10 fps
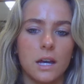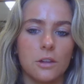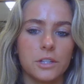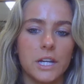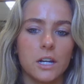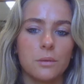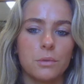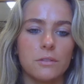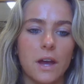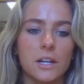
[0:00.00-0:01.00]
Healthcare
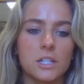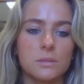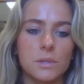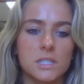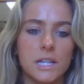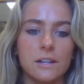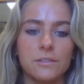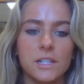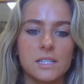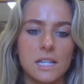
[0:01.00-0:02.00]
providers must
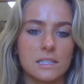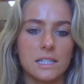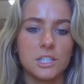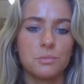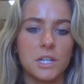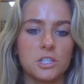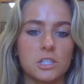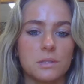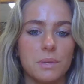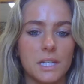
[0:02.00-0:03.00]
carefully assess each
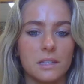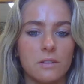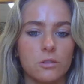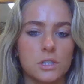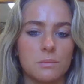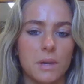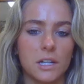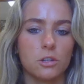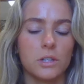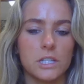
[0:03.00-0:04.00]
patient's pain levels and
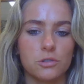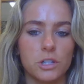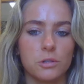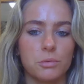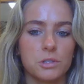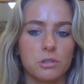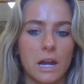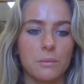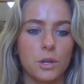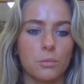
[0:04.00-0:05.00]
medical history to
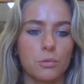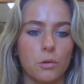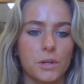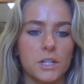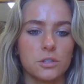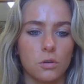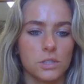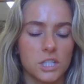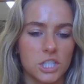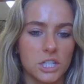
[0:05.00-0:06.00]
prescribe the appropriate
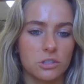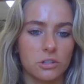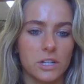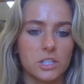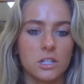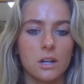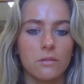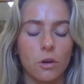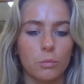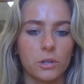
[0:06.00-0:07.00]
dosage and duration
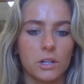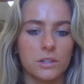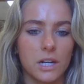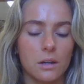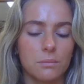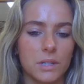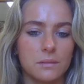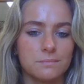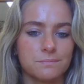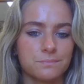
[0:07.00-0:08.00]
of opioid
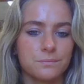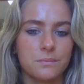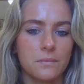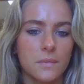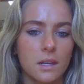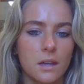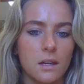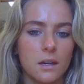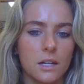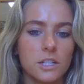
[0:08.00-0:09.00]
therapy.
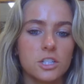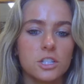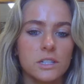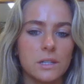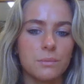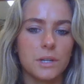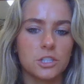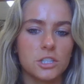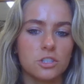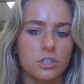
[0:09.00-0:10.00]
Additionally,
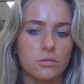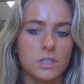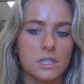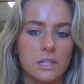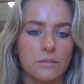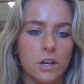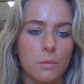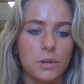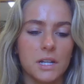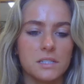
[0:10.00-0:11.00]
patients should receive
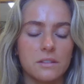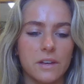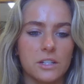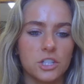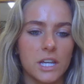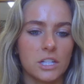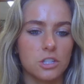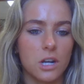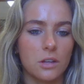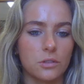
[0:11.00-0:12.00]
comprehensive
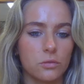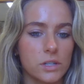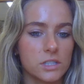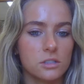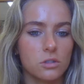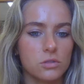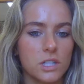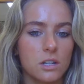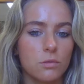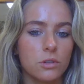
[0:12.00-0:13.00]
education on the risk
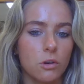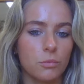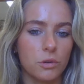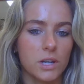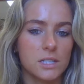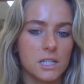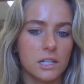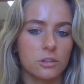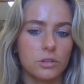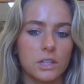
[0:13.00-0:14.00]
associated with opioids,
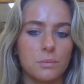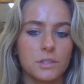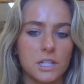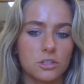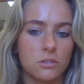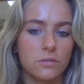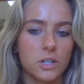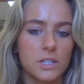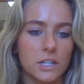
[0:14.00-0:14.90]
including the potential for